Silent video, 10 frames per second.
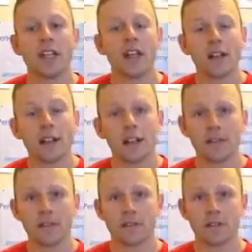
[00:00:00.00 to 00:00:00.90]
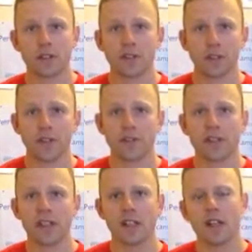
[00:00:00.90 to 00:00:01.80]
The eyes also
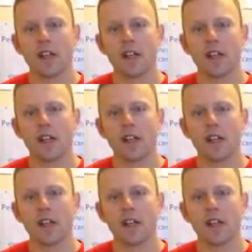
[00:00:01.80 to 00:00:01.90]
benefit,